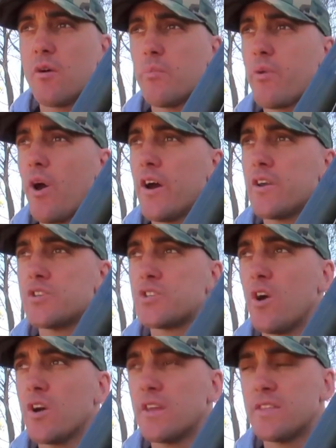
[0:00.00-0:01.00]
a prone
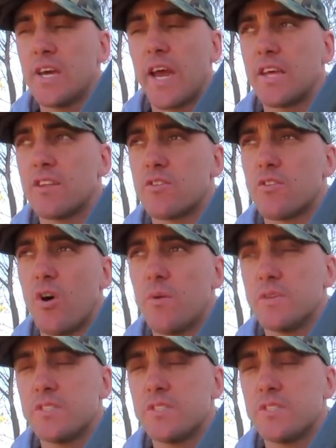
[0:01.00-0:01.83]
shot, you're taking the time,